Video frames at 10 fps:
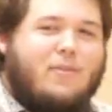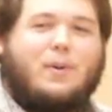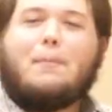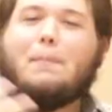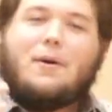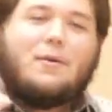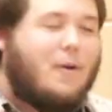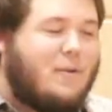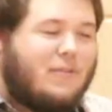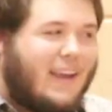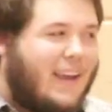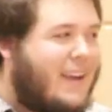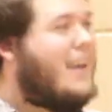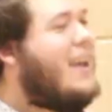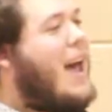when your beard grows
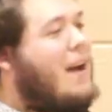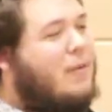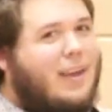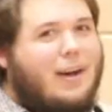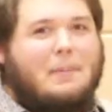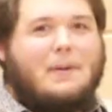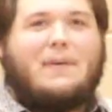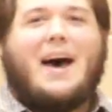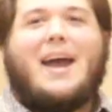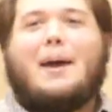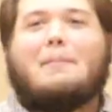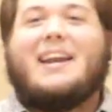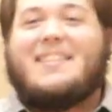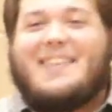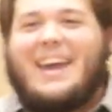in, everything will be fine, I'm
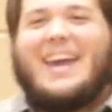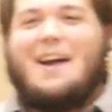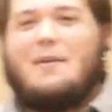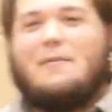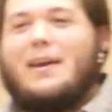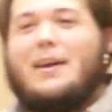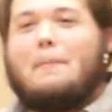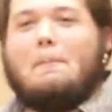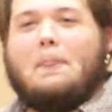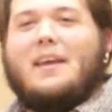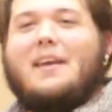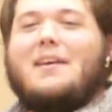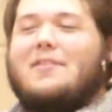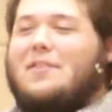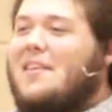going to take care of it.
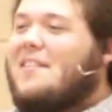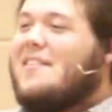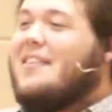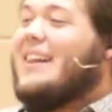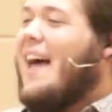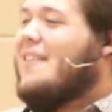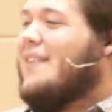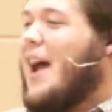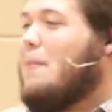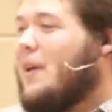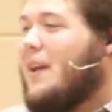So this is the last time